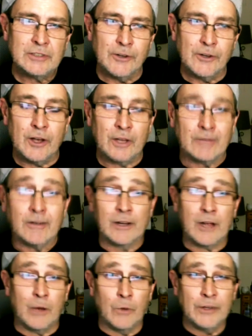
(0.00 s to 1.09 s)
not that I, I
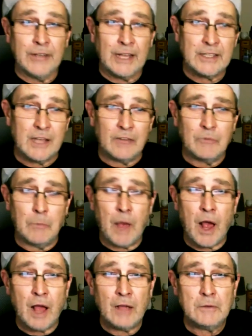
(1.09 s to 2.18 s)
go on that stuff,
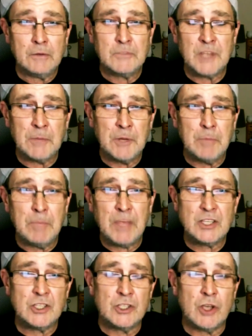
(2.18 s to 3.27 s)
but some of the no.
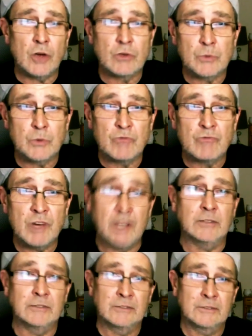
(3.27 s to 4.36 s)
best songs were
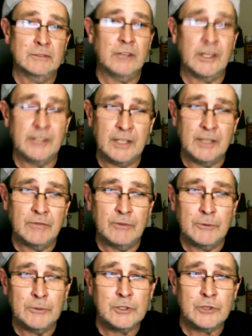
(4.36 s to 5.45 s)
written under the
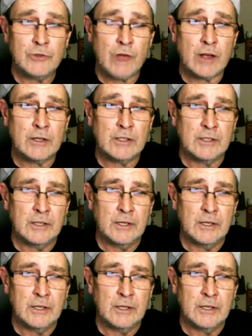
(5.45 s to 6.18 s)
influence of drugs.